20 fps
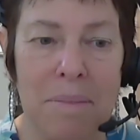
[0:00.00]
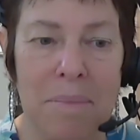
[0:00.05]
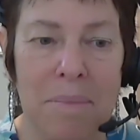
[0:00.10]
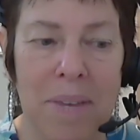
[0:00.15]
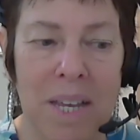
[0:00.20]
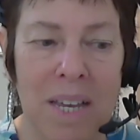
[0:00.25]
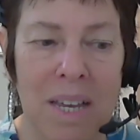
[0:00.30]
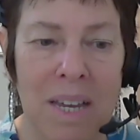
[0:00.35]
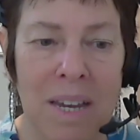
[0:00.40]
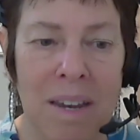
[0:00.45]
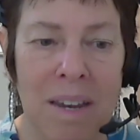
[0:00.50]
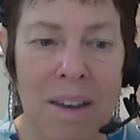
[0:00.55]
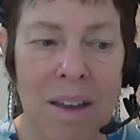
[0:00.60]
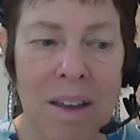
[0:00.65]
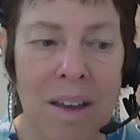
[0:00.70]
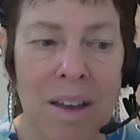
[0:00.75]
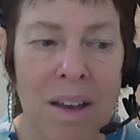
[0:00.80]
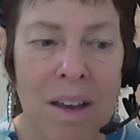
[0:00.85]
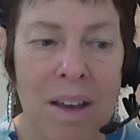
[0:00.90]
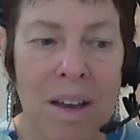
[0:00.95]
in
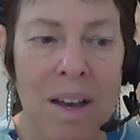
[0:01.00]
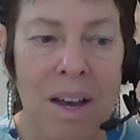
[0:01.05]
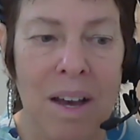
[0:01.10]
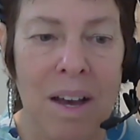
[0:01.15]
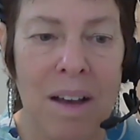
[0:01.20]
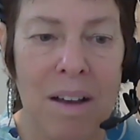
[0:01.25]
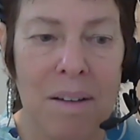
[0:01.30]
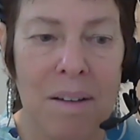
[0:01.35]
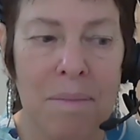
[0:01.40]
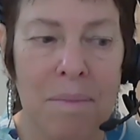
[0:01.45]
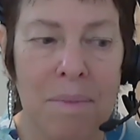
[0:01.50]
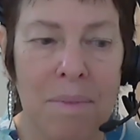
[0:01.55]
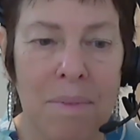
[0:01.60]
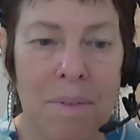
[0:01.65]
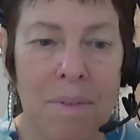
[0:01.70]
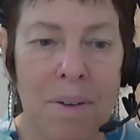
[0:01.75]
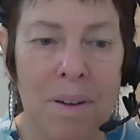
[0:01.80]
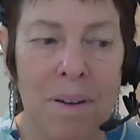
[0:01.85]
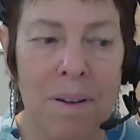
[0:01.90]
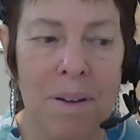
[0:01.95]
um,
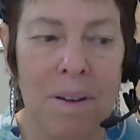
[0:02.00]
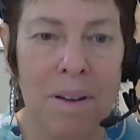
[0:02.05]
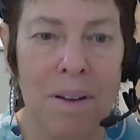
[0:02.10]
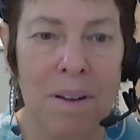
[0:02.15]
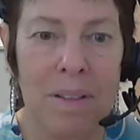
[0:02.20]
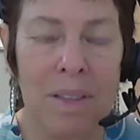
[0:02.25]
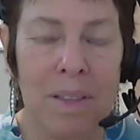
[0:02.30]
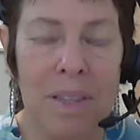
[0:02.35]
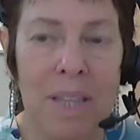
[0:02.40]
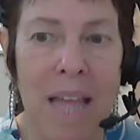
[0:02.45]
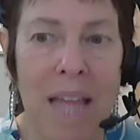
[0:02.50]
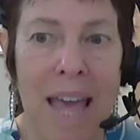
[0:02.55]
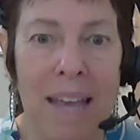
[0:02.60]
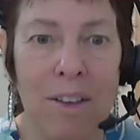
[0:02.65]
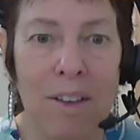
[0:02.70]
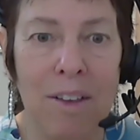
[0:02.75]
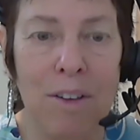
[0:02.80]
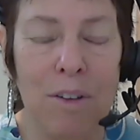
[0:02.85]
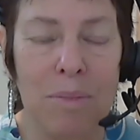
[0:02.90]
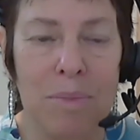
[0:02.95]

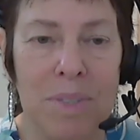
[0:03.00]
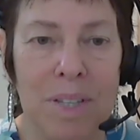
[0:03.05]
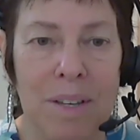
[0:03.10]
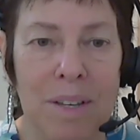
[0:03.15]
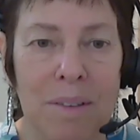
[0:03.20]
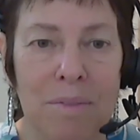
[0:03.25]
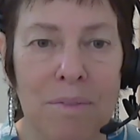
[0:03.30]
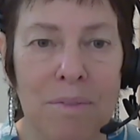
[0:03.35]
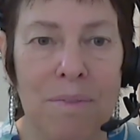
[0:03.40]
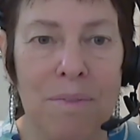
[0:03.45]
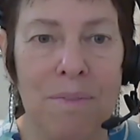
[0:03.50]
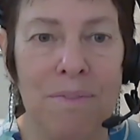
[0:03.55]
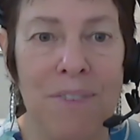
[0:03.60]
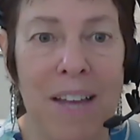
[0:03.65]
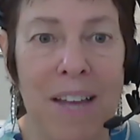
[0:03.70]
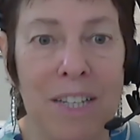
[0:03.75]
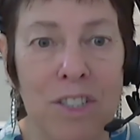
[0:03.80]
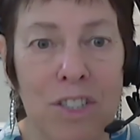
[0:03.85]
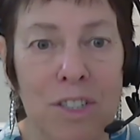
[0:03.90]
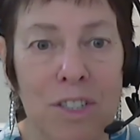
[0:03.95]
legumes and
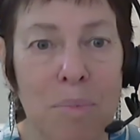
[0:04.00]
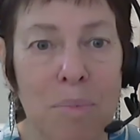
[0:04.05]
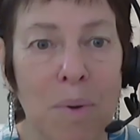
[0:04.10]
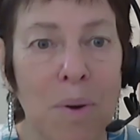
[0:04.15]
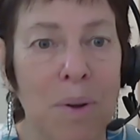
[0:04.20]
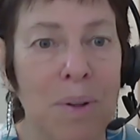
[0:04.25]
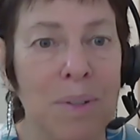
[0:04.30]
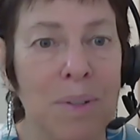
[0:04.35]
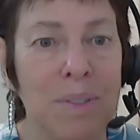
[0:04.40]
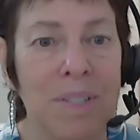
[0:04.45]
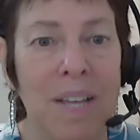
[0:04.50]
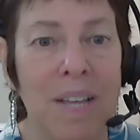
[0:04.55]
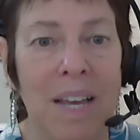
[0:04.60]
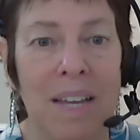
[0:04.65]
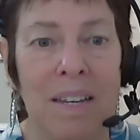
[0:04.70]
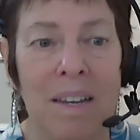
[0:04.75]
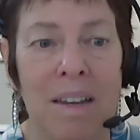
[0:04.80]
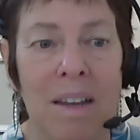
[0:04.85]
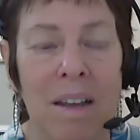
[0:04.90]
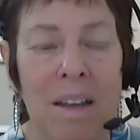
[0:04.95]
vegetables,
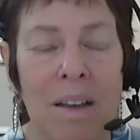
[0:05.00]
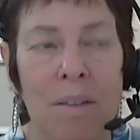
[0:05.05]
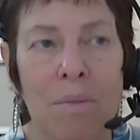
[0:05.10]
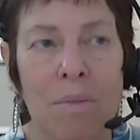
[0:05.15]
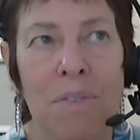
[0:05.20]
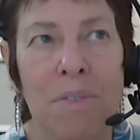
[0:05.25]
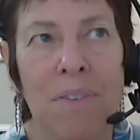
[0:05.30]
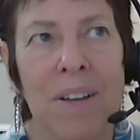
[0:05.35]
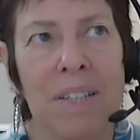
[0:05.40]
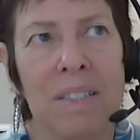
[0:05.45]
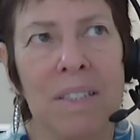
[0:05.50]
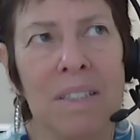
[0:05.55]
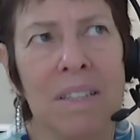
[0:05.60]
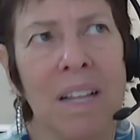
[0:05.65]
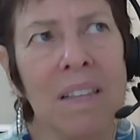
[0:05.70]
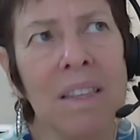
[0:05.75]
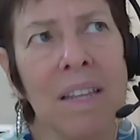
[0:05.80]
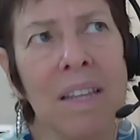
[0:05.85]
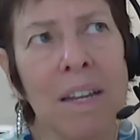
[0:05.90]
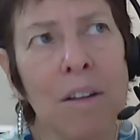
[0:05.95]
and we find a
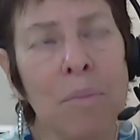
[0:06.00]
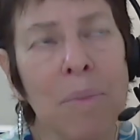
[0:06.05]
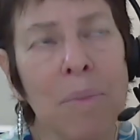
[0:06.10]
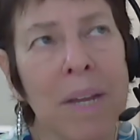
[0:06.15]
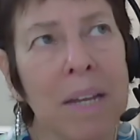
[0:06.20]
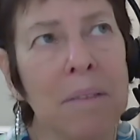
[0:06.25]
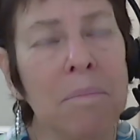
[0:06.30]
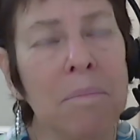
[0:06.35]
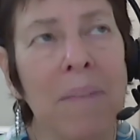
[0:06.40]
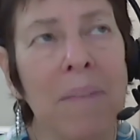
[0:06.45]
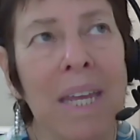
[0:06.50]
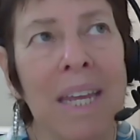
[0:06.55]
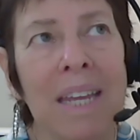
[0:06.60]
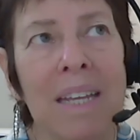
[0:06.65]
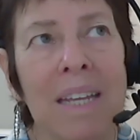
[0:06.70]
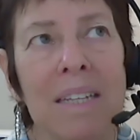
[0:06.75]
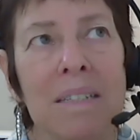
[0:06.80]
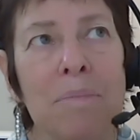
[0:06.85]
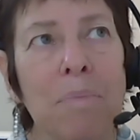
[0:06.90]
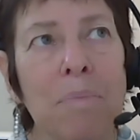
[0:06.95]
little bit in
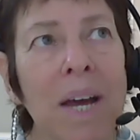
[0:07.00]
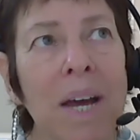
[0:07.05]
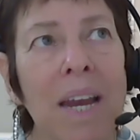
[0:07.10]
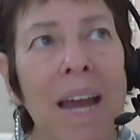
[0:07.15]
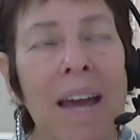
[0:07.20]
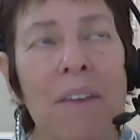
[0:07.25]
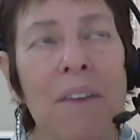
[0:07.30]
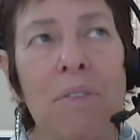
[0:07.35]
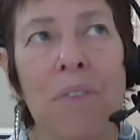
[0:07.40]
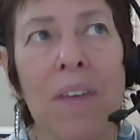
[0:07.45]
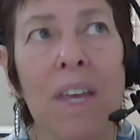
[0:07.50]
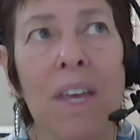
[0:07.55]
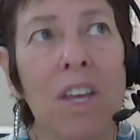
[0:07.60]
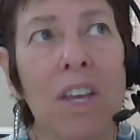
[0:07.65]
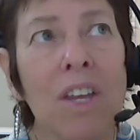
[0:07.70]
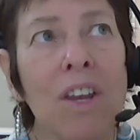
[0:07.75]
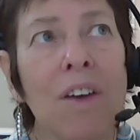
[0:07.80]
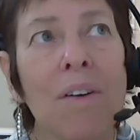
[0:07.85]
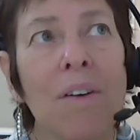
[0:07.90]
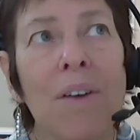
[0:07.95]
meat. But I think,
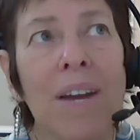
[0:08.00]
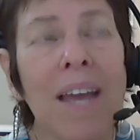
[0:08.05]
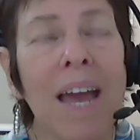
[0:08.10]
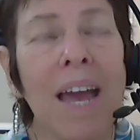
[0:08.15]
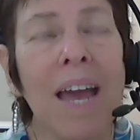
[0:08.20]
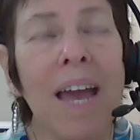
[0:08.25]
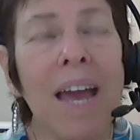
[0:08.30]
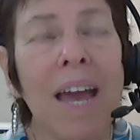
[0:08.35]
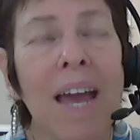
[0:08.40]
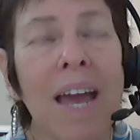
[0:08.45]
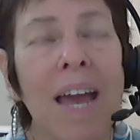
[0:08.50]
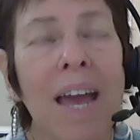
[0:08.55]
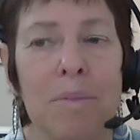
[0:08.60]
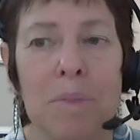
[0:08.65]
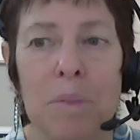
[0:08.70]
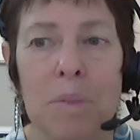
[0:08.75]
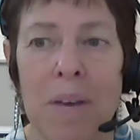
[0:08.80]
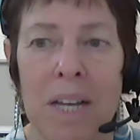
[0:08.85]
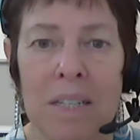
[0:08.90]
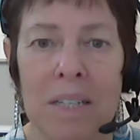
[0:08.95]
again, it comes
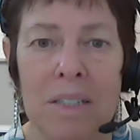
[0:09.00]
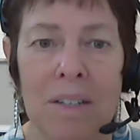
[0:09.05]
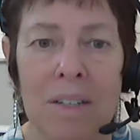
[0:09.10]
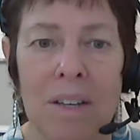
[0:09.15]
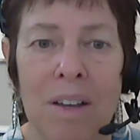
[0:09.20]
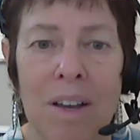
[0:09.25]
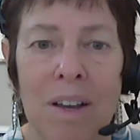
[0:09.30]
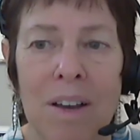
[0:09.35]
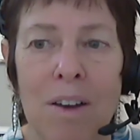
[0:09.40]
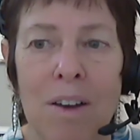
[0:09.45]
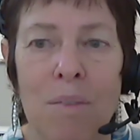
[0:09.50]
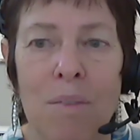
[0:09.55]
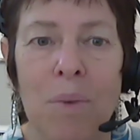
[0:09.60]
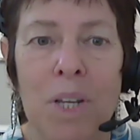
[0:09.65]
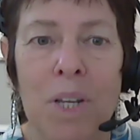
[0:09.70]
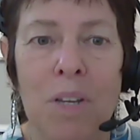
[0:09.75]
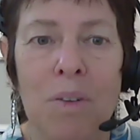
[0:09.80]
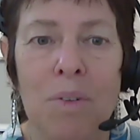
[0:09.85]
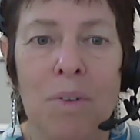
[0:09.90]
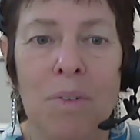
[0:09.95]
back to
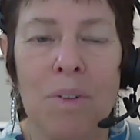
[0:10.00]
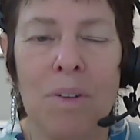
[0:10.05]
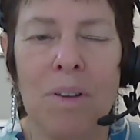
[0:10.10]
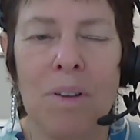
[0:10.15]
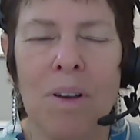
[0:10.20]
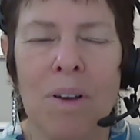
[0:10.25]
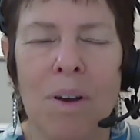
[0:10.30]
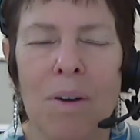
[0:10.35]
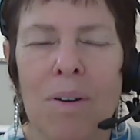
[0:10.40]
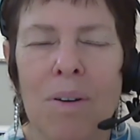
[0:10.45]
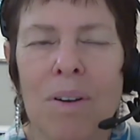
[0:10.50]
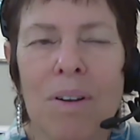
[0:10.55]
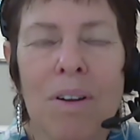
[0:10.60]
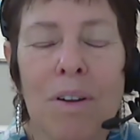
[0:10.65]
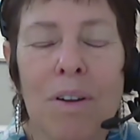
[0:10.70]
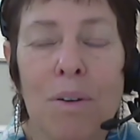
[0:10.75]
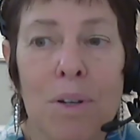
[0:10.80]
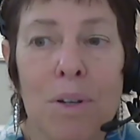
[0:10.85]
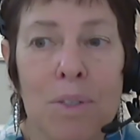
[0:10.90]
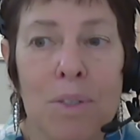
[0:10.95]
when you go to a
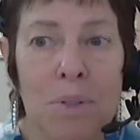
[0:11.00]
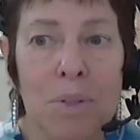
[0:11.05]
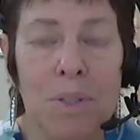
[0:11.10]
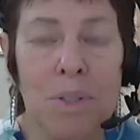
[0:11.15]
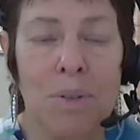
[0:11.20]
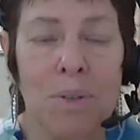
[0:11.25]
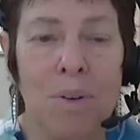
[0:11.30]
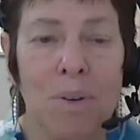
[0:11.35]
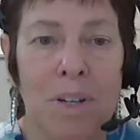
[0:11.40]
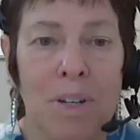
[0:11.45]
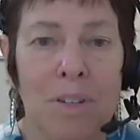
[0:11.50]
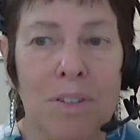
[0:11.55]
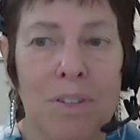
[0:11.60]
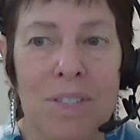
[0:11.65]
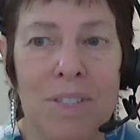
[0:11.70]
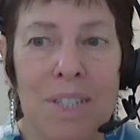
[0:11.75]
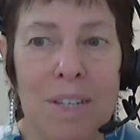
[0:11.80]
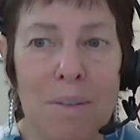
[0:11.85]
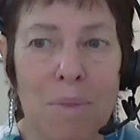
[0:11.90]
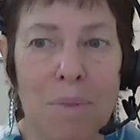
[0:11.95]
grocery store and you
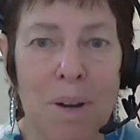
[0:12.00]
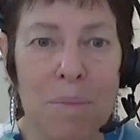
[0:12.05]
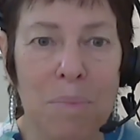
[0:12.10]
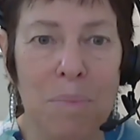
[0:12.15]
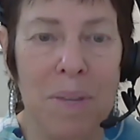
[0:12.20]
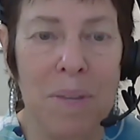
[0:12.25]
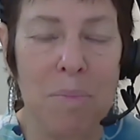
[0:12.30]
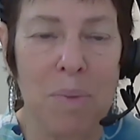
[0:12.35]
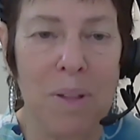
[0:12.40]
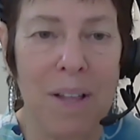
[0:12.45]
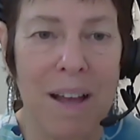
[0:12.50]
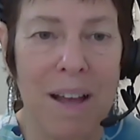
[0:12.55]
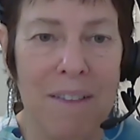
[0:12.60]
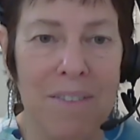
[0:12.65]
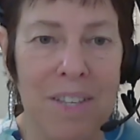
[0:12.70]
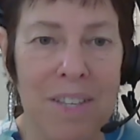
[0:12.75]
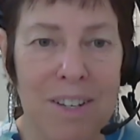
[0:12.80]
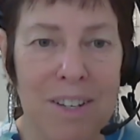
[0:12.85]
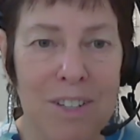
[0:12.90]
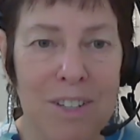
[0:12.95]
see what people have
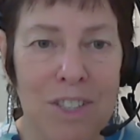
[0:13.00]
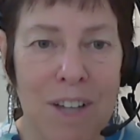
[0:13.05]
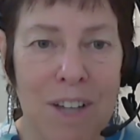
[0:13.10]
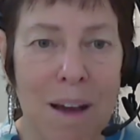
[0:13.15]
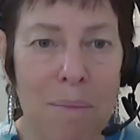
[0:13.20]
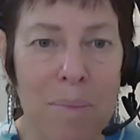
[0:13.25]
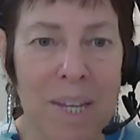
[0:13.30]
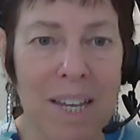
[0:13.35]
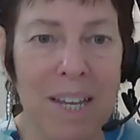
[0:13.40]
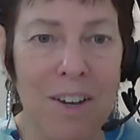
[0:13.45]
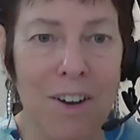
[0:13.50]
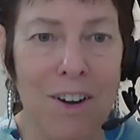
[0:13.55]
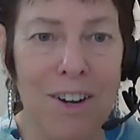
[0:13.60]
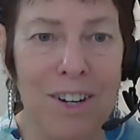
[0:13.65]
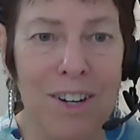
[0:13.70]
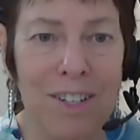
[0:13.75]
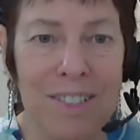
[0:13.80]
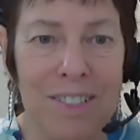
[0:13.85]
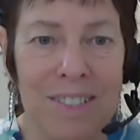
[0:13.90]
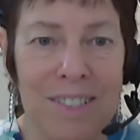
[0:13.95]
in their shopping carts,